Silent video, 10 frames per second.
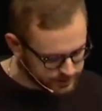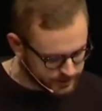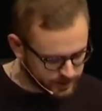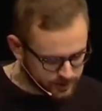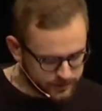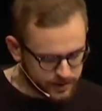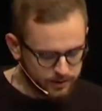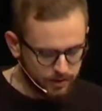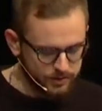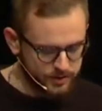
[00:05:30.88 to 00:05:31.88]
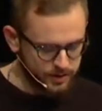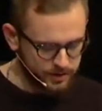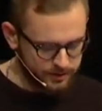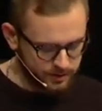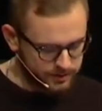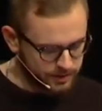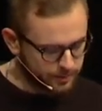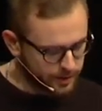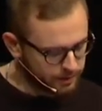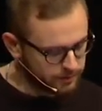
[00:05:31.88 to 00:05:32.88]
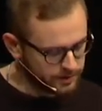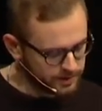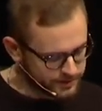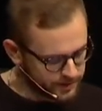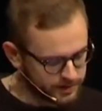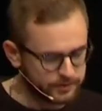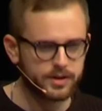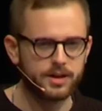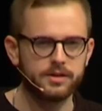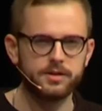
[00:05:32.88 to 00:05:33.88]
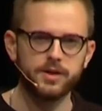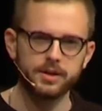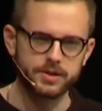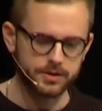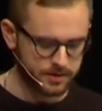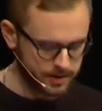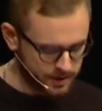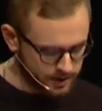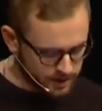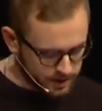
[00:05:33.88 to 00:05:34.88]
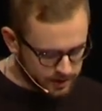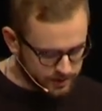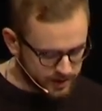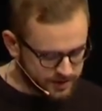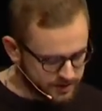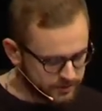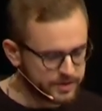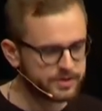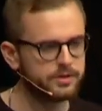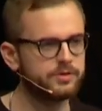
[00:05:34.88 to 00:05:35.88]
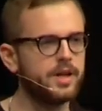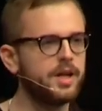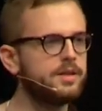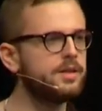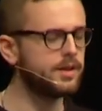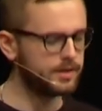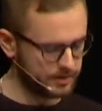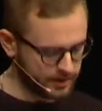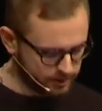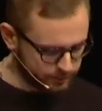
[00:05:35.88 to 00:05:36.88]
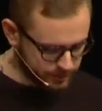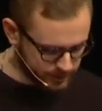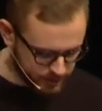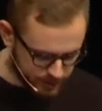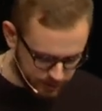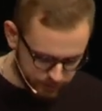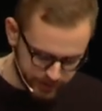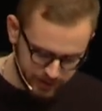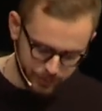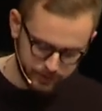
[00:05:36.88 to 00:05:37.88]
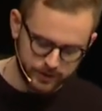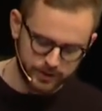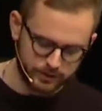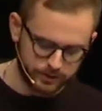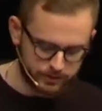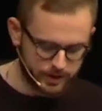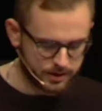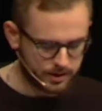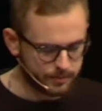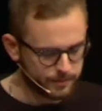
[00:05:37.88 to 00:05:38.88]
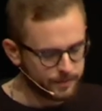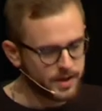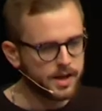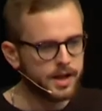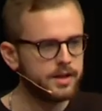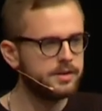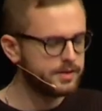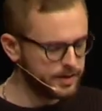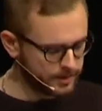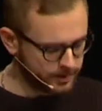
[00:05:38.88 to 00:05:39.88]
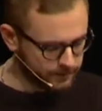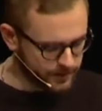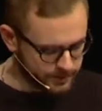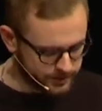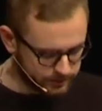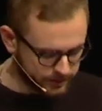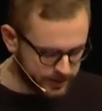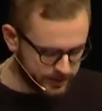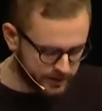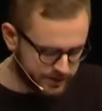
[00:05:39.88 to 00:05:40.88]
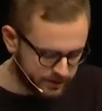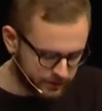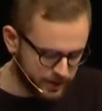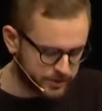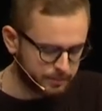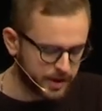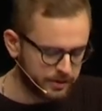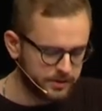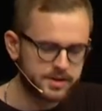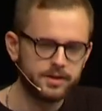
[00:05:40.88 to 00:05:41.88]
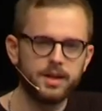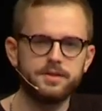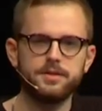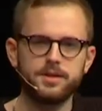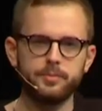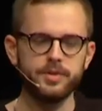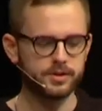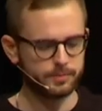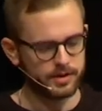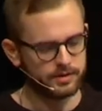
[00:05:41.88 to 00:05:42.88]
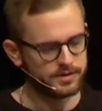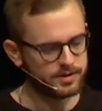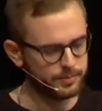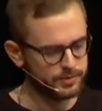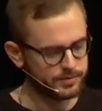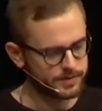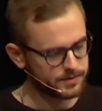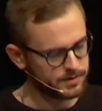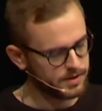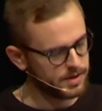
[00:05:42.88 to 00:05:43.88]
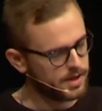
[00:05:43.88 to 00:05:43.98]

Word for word: constructive technology that is also not powerfully destructive in another direction. Just as there is no great idea that cannot be greatly perverted for great harm. And indeed, an invention or idea is not really tremendous unless it can be tremendously abused.